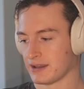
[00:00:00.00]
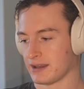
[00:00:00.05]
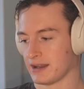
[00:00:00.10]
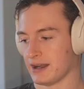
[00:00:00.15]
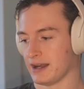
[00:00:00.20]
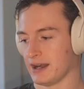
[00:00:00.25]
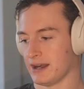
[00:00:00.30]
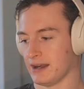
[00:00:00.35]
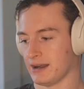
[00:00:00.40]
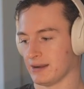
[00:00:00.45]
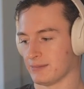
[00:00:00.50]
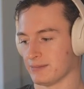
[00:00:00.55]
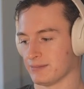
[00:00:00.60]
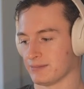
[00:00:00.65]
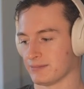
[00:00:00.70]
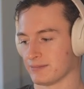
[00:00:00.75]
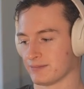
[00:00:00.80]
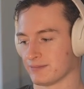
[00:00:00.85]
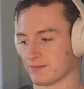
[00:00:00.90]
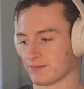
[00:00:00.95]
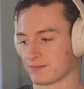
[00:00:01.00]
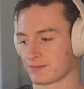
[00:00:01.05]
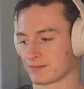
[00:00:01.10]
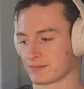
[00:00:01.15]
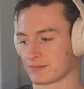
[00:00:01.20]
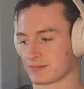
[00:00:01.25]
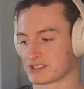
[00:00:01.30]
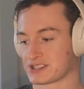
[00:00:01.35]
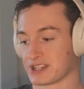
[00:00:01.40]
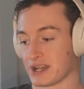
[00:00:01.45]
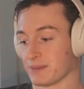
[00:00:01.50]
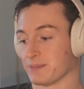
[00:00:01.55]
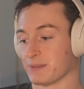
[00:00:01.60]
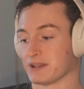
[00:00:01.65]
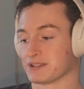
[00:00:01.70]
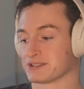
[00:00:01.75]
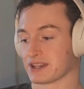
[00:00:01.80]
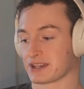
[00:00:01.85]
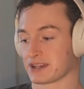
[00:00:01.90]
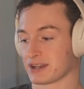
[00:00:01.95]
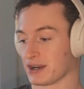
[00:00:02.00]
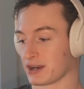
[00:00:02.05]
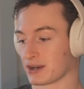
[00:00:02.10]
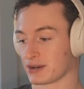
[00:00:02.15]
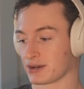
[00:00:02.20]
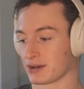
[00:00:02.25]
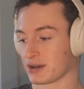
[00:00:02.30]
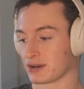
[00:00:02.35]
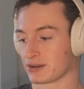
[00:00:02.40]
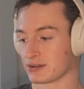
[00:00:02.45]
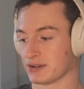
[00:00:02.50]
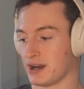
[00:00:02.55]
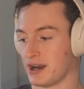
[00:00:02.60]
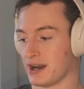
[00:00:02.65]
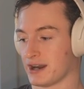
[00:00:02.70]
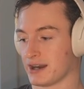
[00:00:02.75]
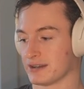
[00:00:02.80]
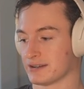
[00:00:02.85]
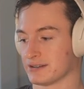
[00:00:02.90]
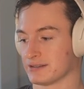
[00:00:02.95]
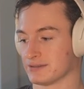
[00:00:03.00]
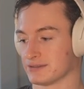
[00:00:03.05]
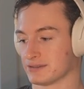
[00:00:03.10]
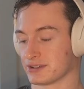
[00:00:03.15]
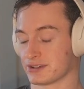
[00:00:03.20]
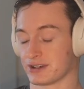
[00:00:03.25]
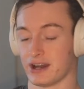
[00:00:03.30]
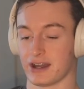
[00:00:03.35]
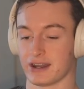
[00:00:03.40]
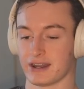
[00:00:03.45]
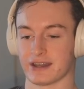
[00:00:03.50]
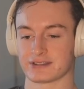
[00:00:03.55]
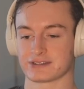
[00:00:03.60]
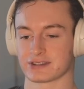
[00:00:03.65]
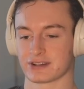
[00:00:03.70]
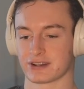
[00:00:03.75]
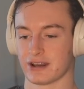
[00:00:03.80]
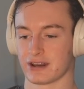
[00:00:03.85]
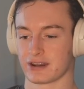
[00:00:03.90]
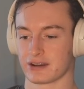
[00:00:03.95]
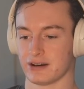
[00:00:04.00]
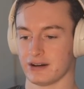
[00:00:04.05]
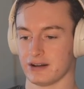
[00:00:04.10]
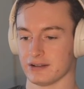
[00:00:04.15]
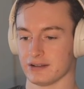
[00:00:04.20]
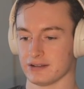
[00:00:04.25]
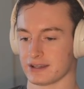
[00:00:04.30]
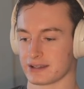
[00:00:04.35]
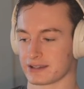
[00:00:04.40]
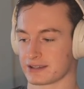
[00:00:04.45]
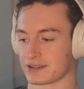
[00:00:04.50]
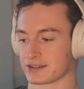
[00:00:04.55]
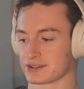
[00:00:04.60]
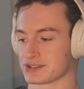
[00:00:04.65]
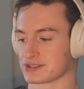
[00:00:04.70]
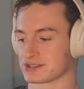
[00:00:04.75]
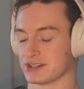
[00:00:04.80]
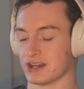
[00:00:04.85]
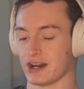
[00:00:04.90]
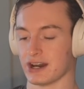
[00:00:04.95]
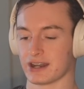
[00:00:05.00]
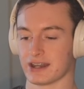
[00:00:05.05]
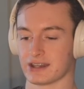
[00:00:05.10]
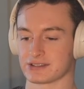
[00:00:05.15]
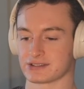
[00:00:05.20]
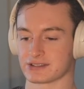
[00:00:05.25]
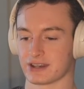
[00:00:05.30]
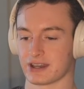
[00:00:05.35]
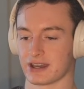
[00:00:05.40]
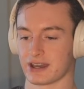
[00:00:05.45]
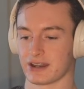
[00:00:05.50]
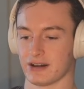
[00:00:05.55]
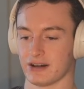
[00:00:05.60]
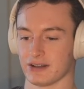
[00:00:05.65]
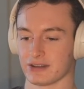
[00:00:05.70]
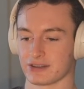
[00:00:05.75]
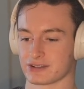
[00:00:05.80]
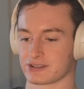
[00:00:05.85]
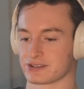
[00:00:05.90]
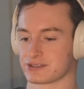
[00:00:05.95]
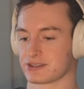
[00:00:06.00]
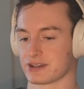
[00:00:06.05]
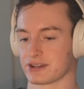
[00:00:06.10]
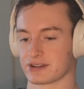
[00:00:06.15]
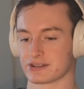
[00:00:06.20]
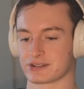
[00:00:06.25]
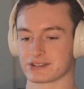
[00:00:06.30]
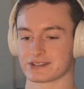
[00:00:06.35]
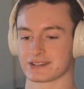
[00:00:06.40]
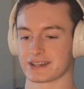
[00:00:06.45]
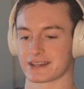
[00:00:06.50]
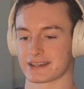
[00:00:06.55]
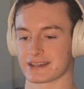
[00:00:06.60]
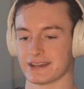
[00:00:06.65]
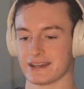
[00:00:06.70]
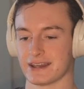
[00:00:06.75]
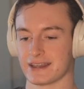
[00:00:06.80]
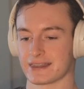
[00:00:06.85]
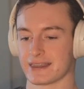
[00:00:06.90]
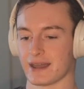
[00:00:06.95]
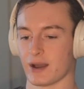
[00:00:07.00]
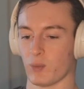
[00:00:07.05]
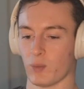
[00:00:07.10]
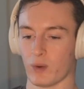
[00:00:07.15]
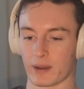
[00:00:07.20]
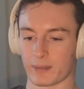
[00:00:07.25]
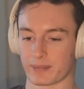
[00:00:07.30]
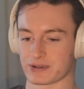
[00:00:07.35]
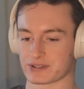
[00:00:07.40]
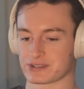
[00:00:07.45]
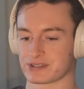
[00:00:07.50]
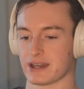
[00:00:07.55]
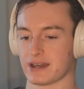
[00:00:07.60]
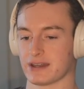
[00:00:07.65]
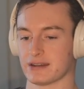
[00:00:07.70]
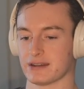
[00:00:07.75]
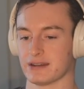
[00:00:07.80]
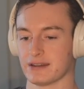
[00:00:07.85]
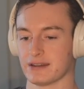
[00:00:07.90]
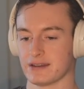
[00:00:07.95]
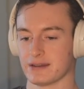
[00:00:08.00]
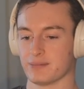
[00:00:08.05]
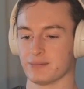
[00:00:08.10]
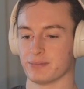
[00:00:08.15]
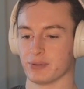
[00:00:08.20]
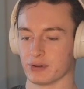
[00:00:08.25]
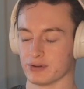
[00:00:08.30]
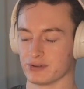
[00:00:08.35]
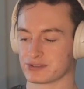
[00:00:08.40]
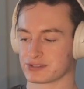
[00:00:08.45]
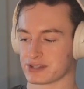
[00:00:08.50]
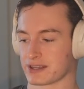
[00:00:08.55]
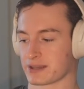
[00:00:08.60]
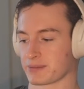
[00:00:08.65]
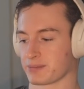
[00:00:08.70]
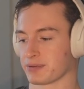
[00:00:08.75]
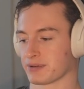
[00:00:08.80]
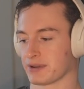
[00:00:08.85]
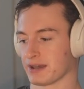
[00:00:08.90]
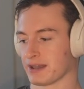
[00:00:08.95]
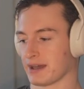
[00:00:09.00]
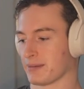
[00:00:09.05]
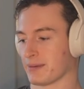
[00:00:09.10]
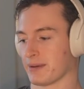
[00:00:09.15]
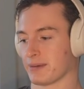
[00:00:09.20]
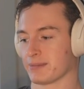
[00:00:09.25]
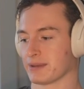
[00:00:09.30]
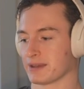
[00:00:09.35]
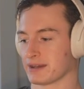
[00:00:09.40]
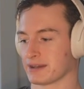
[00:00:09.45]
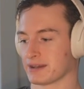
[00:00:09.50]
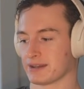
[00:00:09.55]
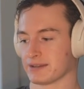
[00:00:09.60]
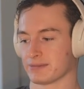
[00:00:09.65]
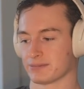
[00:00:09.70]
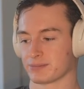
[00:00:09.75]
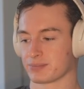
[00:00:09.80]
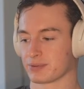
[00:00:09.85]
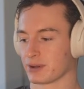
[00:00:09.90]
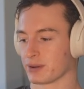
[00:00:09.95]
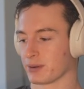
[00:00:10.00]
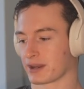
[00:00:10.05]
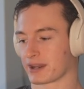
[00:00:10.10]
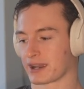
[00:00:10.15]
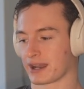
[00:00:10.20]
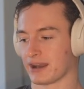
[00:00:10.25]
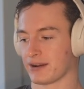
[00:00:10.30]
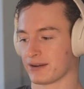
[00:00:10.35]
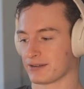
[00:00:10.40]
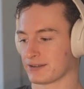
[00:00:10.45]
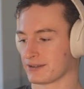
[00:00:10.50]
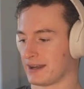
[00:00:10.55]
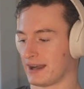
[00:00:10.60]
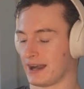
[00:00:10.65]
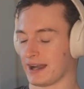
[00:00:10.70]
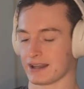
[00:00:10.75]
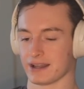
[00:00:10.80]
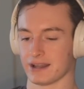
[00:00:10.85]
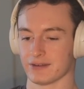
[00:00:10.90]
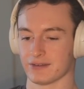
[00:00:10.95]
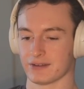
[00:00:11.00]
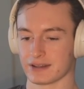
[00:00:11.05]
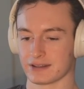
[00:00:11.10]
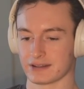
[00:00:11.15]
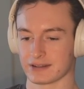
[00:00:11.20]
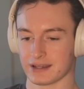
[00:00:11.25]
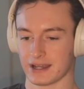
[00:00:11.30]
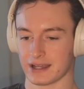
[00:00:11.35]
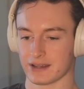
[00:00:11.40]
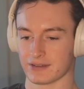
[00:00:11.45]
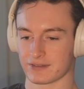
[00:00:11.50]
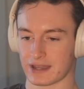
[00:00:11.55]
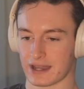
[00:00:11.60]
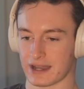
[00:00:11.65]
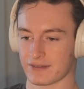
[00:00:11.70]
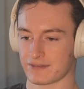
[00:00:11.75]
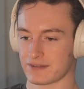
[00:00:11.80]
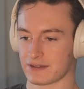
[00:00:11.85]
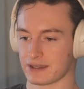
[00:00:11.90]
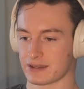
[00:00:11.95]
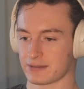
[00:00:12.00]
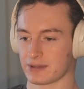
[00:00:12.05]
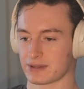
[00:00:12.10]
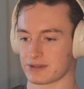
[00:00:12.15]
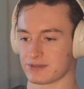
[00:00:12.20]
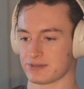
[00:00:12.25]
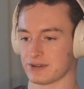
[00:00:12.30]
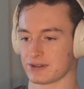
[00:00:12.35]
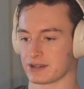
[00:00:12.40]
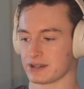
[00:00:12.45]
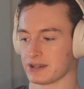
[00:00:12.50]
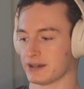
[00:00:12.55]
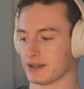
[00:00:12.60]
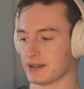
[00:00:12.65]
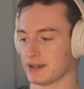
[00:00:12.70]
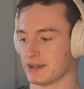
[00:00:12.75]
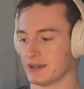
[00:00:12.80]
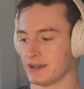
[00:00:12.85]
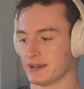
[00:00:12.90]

Um, supplements like are, are not they're not necessary at all. Like they're just not necessary at all. They're they're just like that one percent boost. I think I, I mean pre workout. I love it. I love caffeine. It makes you feel good.